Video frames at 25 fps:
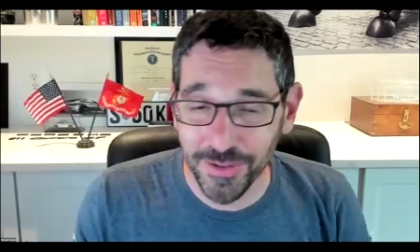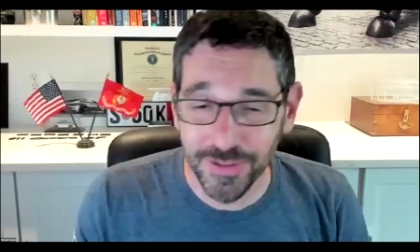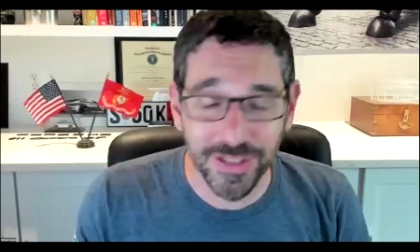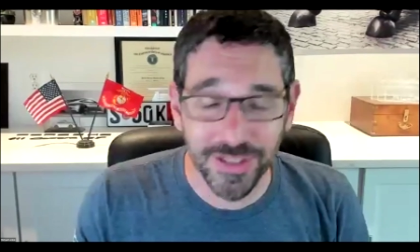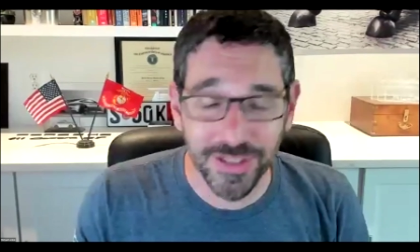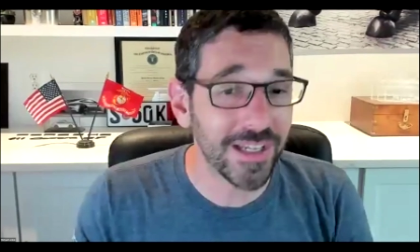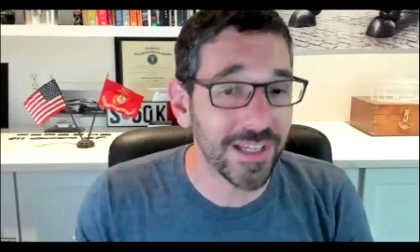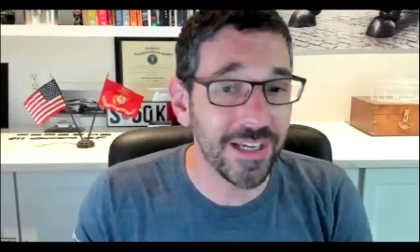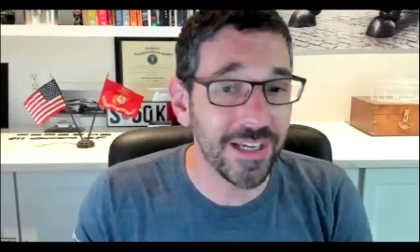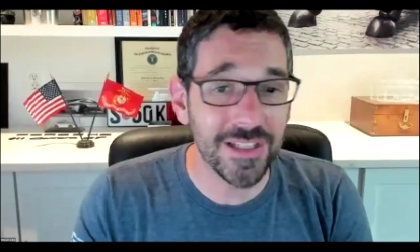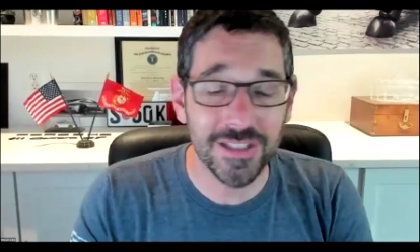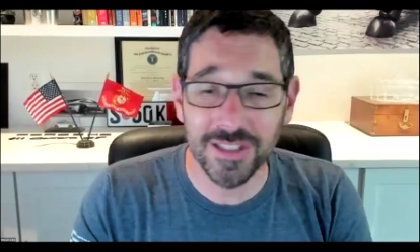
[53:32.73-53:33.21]

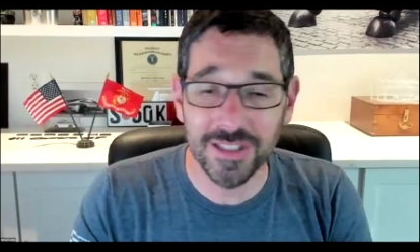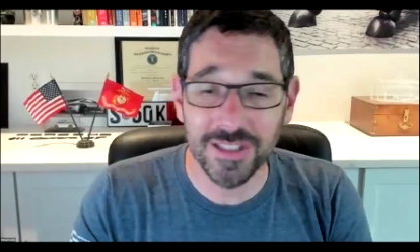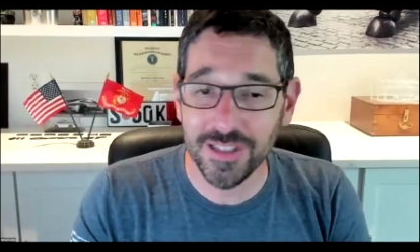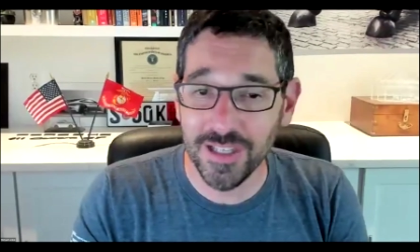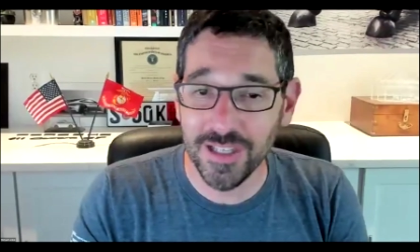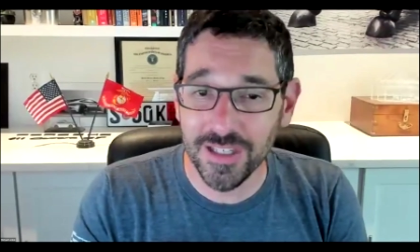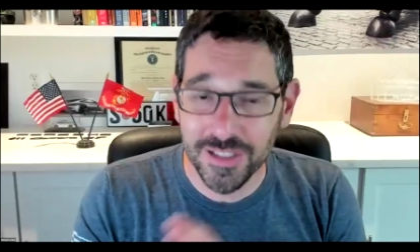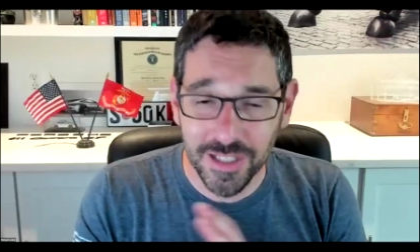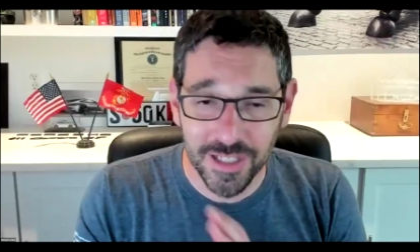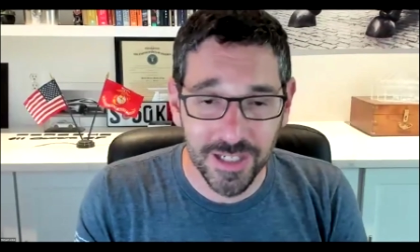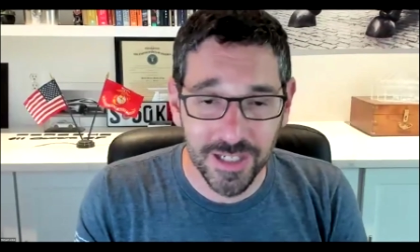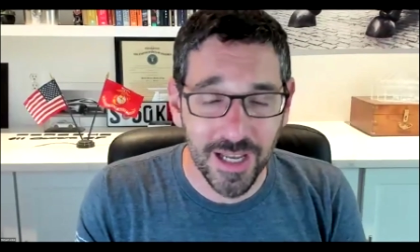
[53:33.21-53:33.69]
Like, it is
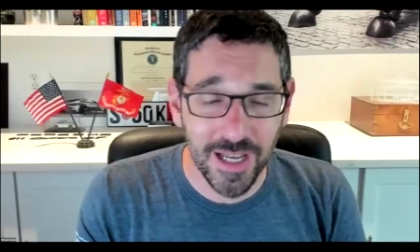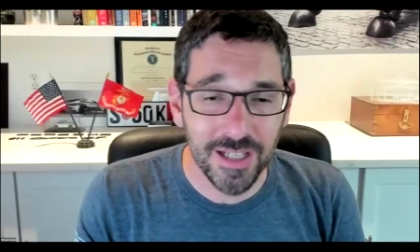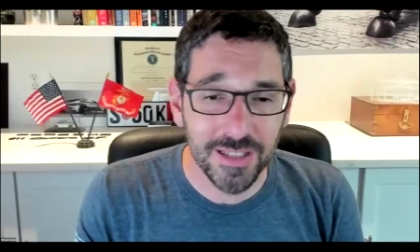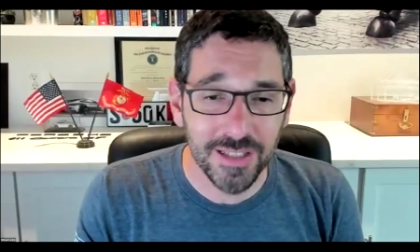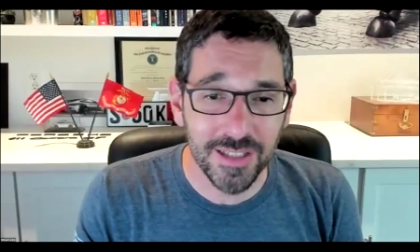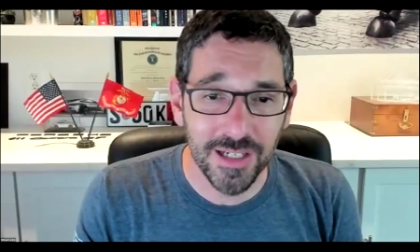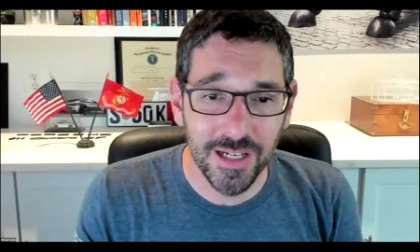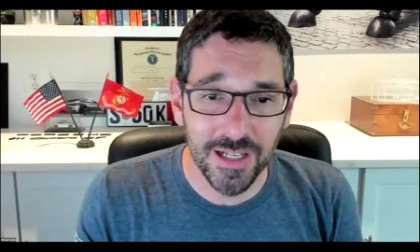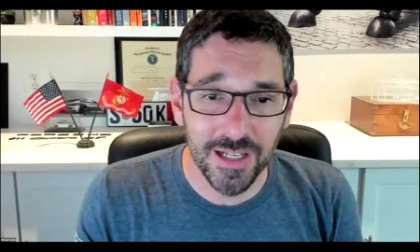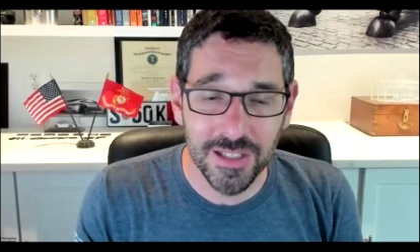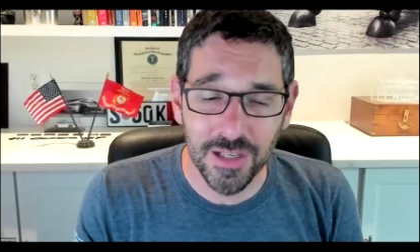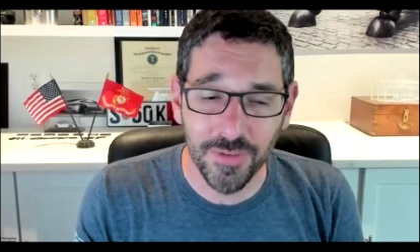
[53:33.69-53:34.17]

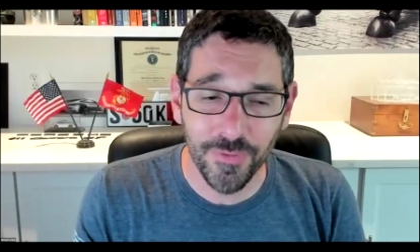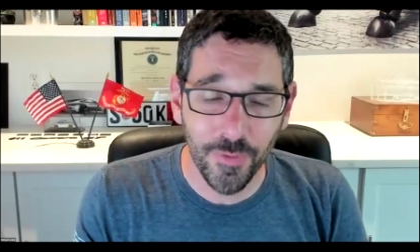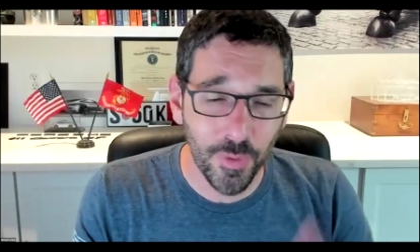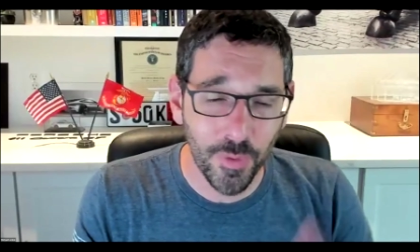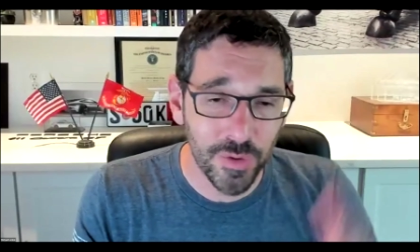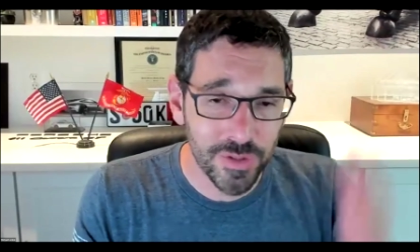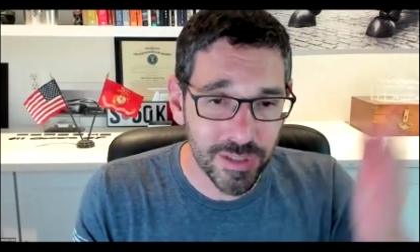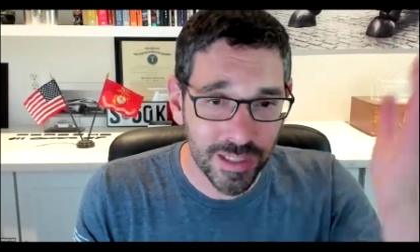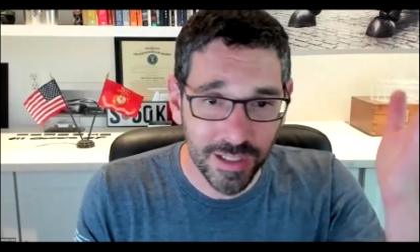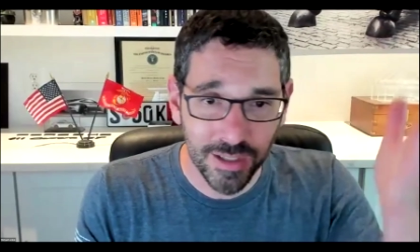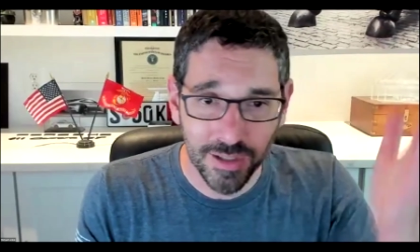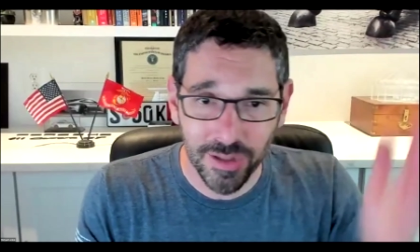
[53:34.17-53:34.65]
disconnected as if it
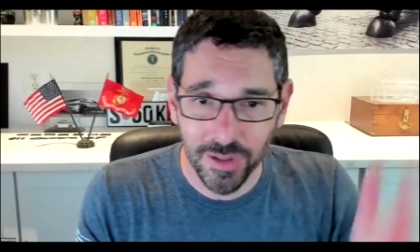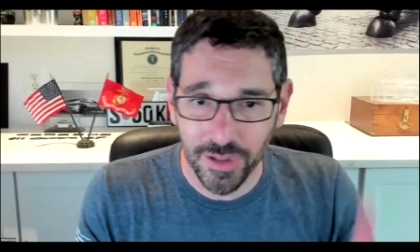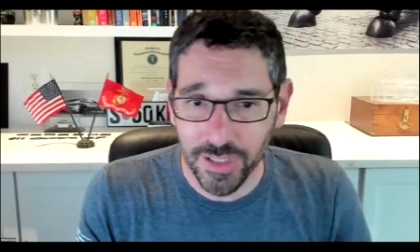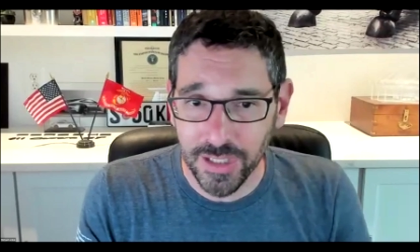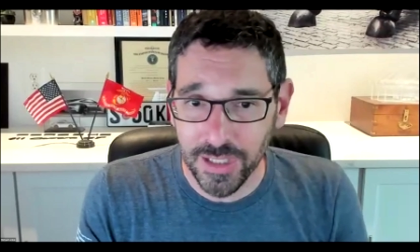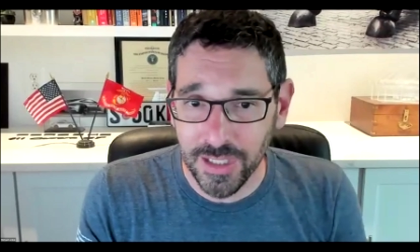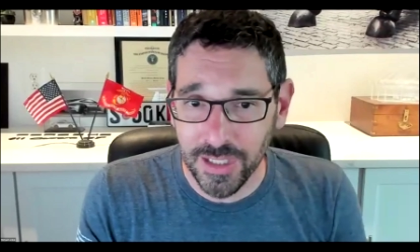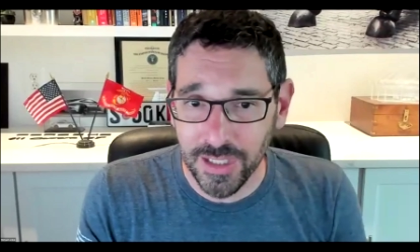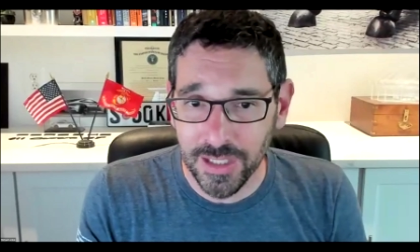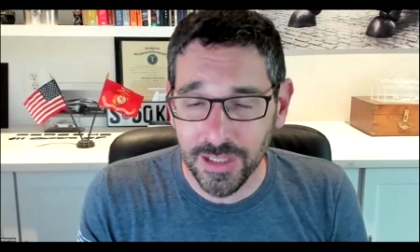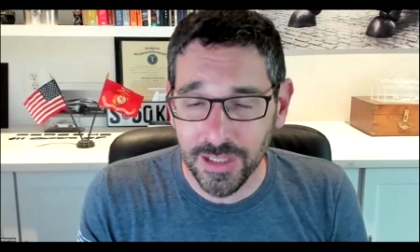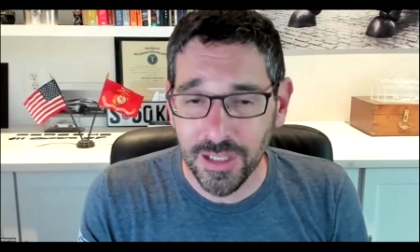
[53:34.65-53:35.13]
was a
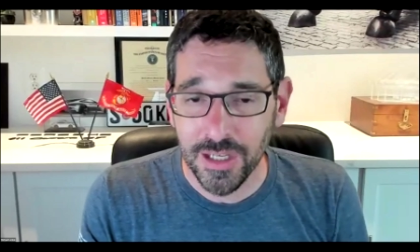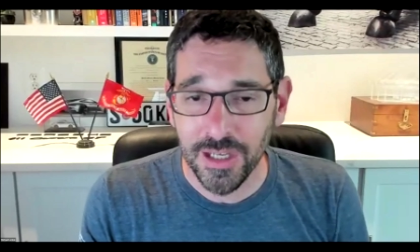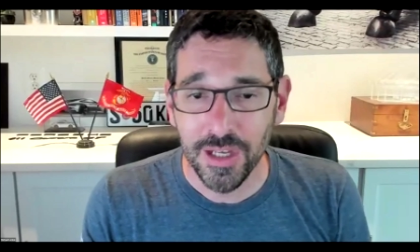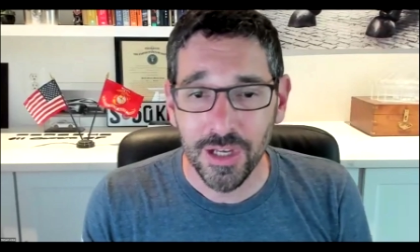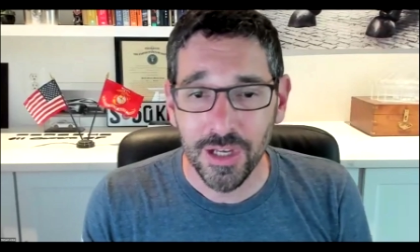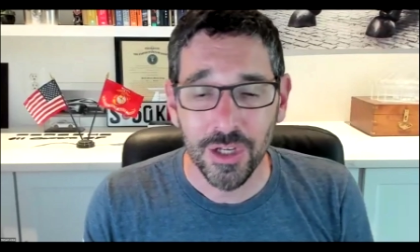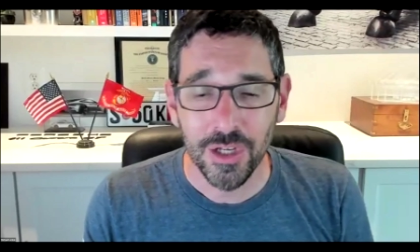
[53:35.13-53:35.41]
clean